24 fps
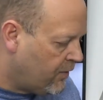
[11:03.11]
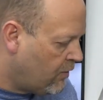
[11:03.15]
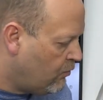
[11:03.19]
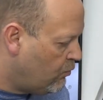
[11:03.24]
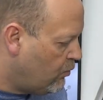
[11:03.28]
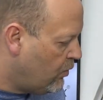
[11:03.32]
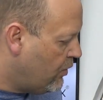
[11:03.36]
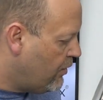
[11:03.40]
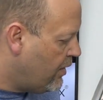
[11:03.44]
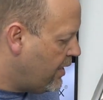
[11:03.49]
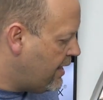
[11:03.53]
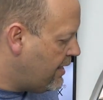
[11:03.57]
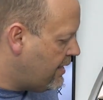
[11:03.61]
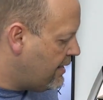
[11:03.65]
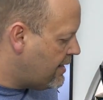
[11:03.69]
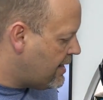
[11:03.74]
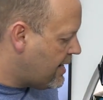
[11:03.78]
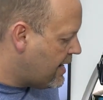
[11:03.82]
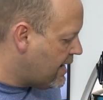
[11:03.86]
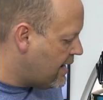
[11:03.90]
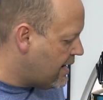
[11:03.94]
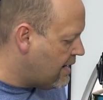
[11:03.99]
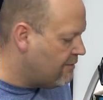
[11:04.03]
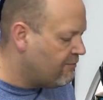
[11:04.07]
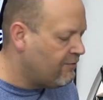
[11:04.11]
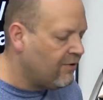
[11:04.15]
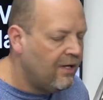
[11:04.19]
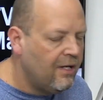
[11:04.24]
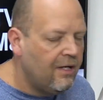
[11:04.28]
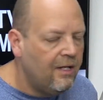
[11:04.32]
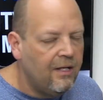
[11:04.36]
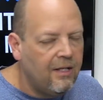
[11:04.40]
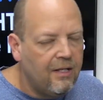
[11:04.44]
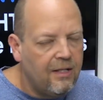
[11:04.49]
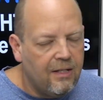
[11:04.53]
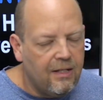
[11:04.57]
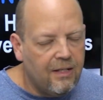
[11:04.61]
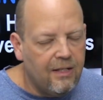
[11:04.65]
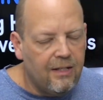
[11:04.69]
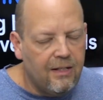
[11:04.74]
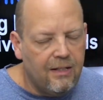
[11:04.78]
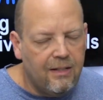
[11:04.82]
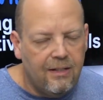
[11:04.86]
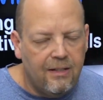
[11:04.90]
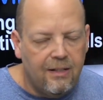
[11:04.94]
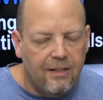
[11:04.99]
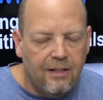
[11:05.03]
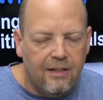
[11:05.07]
Real handy to have,
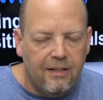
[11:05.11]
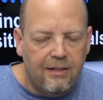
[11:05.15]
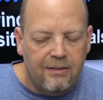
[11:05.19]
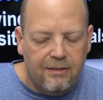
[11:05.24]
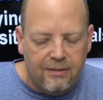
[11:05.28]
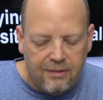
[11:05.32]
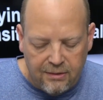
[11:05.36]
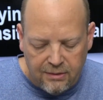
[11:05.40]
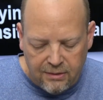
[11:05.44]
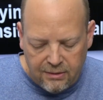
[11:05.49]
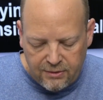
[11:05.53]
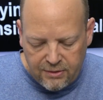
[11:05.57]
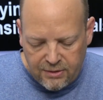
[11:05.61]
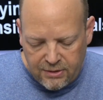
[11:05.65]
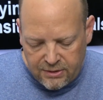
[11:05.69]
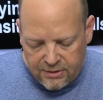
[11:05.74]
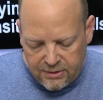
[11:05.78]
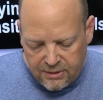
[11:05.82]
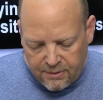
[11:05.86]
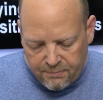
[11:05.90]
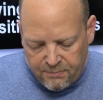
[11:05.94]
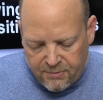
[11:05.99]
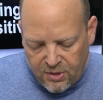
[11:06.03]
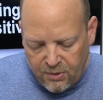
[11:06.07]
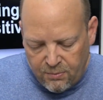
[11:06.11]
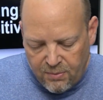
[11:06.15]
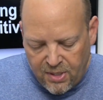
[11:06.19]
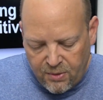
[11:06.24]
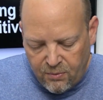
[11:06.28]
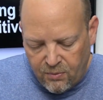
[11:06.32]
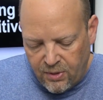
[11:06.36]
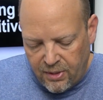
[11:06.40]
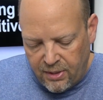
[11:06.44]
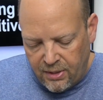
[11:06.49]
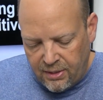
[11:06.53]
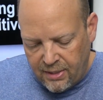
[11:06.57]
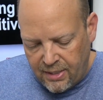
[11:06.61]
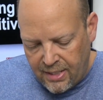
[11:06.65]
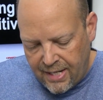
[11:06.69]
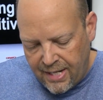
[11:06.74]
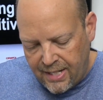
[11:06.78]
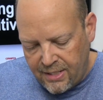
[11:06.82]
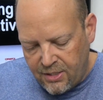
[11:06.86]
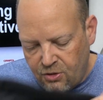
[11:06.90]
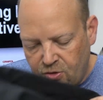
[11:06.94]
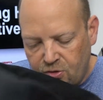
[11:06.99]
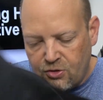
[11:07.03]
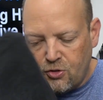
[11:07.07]
and something you might want to
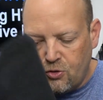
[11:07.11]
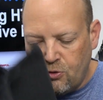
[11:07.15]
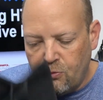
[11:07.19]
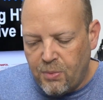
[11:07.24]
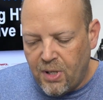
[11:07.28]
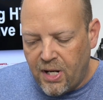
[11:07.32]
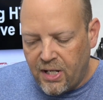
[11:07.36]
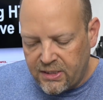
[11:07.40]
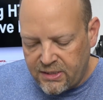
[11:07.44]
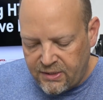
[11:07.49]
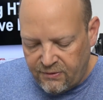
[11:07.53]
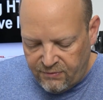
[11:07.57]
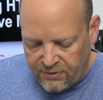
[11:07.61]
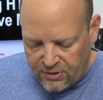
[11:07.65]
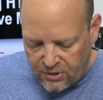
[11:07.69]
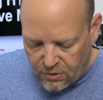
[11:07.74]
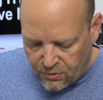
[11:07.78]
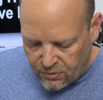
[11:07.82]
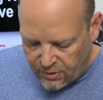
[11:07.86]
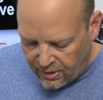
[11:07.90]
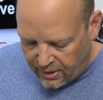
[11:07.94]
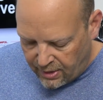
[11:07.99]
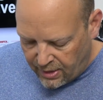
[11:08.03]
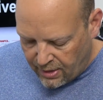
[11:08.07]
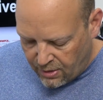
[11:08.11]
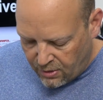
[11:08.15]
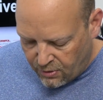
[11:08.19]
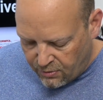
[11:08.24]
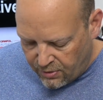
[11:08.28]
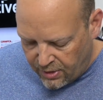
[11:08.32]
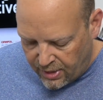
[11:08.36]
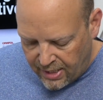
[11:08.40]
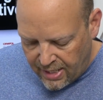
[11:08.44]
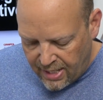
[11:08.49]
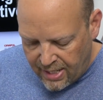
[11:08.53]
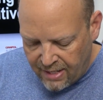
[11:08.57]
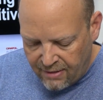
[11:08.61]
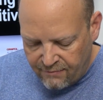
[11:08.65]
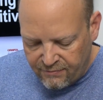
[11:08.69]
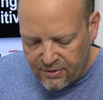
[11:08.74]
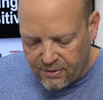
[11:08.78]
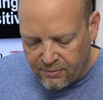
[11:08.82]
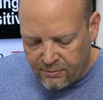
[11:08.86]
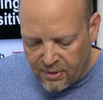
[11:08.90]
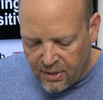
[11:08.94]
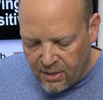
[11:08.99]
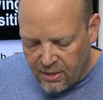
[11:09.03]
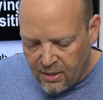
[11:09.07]
add to your toolbox if you don't already have
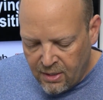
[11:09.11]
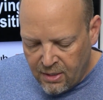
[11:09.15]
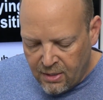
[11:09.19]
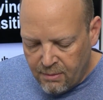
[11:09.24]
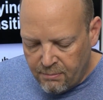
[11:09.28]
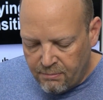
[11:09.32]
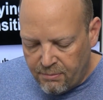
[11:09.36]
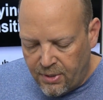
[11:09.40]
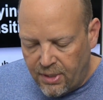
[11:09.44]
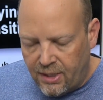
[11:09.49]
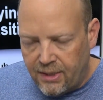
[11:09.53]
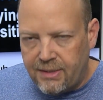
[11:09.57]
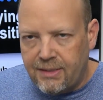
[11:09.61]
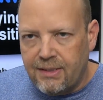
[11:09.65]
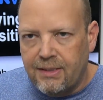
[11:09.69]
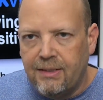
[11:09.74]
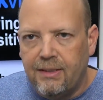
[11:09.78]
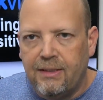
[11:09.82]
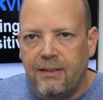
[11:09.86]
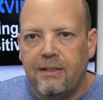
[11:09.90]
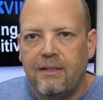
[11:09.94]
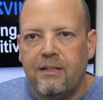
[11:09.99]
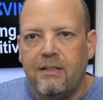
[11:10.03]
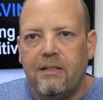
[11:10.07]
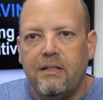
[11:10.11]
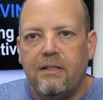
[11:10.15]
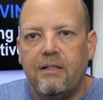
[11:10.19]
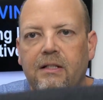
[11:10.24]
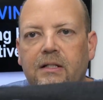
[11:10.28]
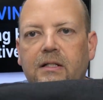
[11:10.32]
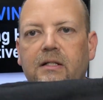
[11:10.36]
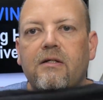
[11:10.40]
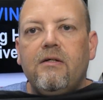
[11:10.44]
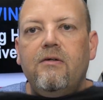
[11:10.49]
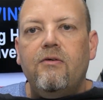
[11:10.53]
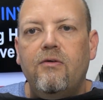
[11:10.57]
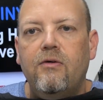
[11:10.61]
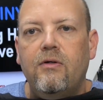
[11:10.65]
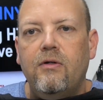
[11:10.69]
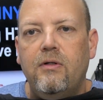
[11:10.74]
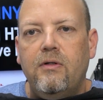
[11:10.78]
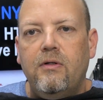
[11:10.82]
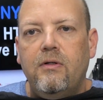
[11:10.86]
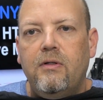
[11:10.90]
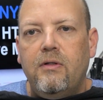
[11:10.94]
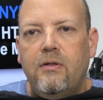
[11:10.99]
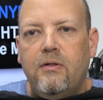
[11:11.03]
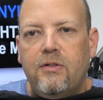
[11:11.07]
them. But
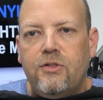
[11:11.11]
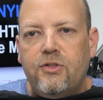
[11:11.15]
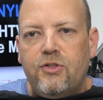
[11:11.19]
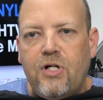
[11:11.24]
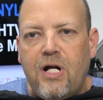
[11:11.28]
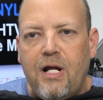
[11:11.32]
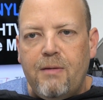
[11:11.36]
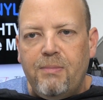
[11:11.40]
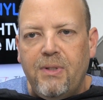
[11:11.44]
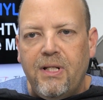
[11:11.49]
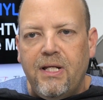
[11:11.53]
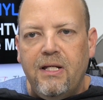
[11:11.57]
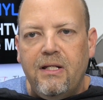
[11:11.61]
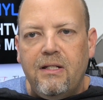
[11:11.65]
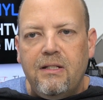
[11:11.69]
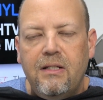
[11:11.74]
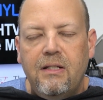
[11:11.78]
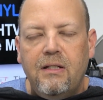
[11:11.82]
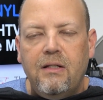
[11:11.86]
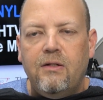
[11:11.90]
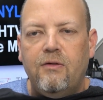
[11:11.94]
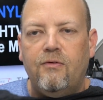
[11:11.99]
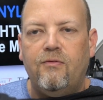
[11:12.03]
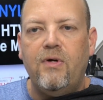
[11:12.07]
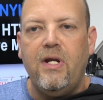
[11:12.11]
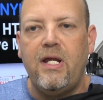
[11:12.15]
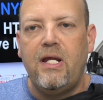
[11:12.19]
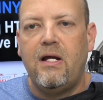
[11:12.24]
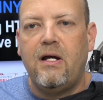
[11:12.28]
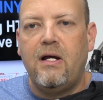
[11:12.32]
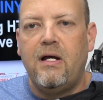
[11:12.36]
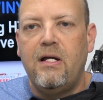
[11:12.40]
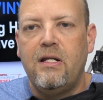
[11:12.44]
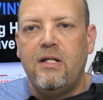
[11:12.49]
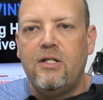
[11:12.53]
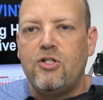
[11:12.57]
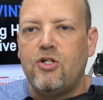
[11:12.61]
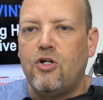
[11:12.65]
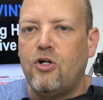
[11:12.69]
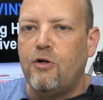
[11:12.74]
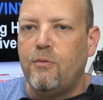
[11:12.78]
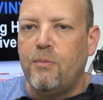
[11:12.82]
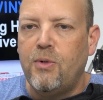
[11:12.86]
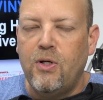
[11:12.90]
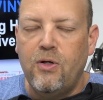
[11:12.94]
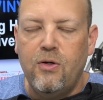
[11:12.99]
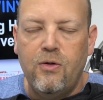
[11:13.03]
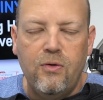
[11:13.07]
Tri-Blend Rayon
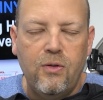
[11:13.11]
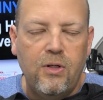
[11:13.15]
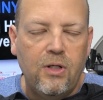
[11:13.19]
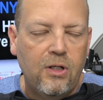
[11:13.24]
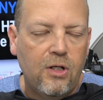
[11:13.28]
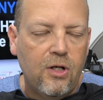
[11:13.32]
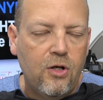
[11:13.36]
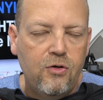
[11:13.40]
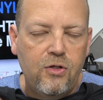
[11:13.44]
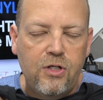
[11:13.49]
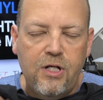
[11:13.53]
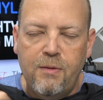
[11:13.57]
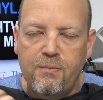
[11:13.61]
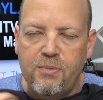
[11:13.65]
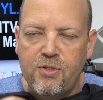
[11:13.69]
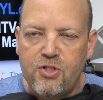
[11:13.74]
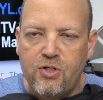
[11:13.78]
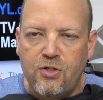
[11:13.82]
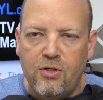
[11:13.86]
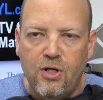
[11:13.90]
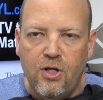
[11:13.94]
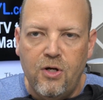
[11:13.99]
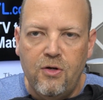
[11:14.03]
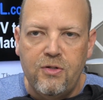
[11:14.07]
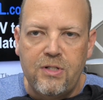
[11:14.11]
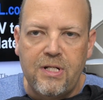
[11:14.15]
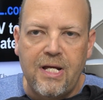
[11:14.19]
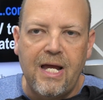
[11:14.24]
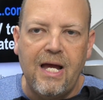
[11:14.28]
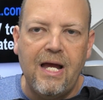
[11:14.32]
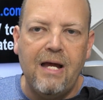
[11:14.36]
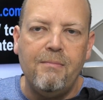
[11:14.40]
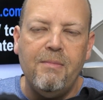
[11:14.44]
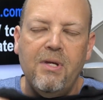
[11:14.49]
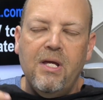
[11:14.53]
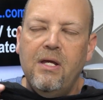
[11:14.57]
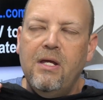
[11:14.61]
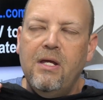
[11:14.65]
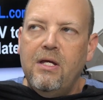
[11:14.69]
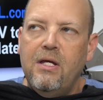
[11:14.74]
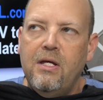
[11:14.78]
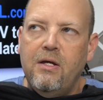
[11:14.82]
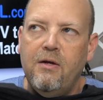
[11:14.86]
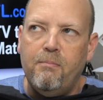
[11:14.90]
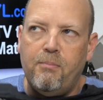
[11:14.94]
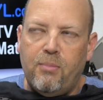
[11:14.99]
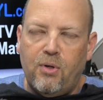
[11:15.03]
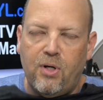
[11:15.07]
Turbo, low temperature, low time.
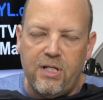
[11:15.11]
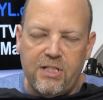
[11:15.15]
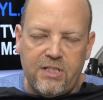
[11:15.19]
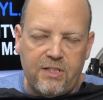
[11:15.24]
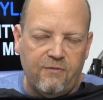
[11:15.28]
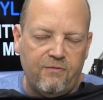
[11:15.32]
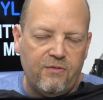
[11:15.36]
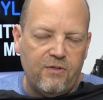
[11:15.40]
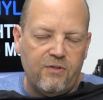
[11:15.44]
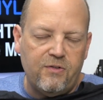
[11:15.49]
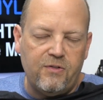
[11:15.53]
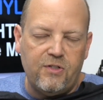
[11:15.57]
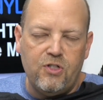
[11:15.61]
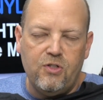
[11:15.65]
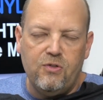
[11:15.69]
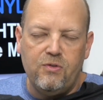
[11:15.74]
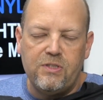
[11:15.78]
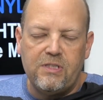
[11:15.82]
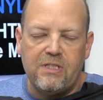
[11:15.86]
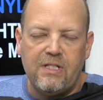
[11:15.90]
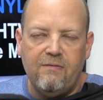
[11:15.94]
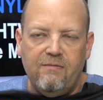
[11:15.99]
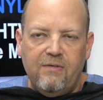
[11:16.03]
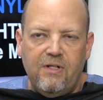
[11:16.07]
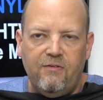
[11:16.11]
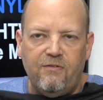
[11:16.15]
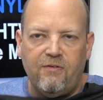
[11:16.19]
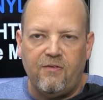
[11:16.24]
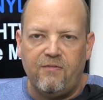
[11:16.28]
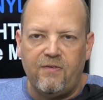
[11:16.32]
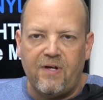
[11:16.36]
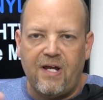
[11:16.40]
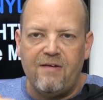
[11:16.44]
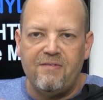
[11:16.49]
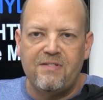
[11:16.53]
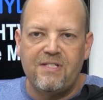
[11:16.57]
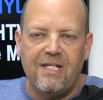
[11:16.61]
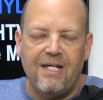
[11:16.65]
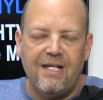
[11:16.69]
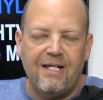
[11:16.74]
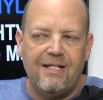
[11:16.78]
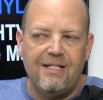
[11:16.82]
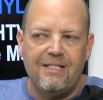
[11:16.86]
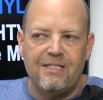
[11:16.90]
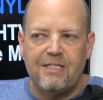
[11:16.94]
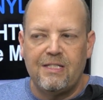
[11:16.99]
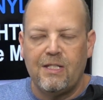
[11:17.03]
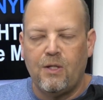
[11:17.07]
Pressed it for 270 for 5
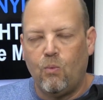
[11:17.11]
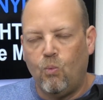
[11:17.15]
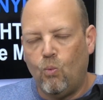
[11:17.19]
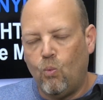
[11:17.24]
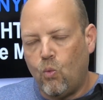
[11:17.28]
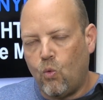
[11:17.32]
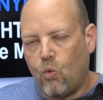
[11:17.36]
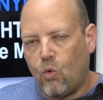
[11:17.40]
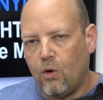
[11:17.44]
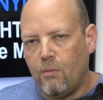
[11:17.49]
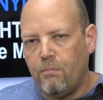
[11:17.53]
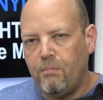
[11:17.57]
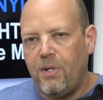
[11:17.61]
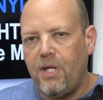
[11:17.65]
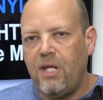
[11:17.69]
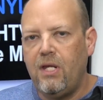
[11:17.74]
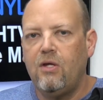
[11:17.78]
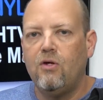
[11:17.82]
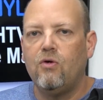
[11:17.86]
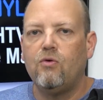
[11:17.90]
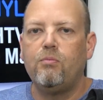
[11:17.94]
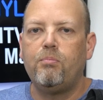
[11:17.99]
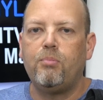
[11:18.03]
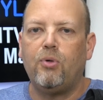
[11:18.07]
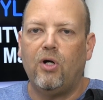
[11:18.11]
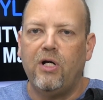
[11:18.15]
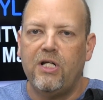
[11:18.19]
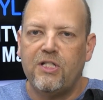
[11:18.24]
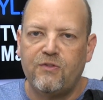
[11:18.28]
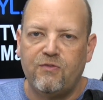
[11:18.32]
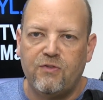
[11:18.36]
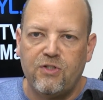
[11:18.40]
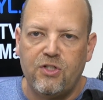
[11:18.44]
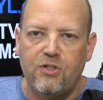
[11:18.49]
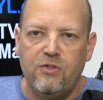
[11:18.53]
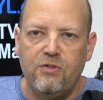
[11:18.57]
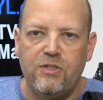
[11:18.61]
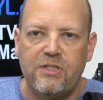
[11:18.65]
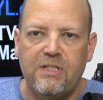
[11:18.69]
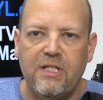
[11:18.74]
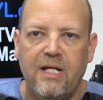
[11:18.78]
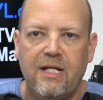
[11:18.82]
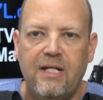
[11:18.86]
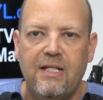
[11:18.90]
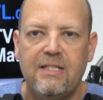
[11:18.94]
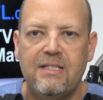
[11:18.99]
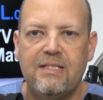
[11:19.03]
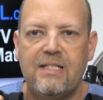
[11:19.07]
seconds. Warm peel, press for 2
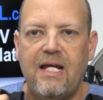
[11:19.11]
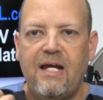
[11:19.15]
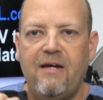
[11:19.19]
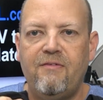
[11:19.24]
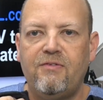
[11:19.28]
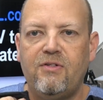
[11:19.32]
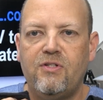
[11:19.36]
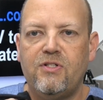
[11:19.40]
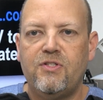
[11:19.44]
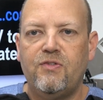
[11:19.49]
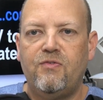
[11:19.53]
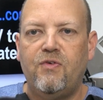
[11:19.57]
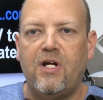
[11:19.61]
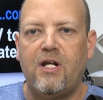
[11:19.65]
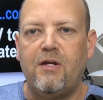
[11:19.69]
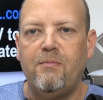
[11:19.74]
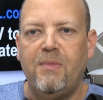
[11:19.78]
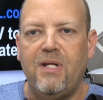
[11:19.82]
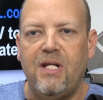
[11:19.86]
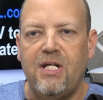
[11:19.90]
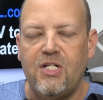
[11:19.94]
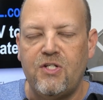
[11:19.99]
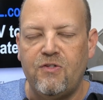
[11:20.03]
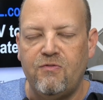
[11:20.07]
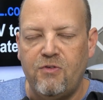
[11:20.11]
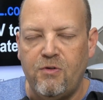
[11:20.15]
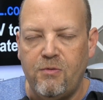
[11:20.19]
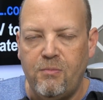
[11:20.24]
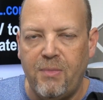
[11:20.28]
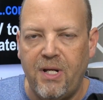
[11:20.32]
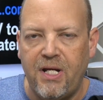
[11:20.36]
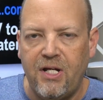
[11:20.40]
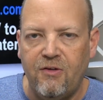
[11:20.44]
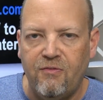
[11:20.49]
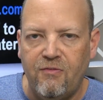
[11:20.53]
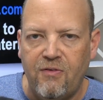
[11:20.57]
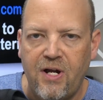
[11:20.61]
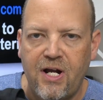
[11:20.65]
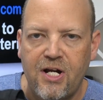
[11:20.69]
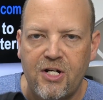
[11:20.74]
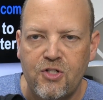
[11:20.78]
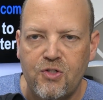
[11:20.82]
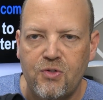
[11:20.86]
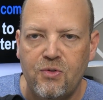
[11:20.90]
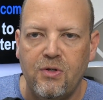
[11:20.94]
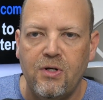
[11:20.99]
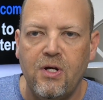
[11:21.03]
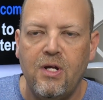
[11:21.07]
seconds after is a recommendation from the
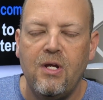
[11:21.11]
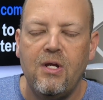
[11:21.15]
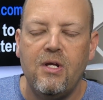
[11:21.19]
manufacturer.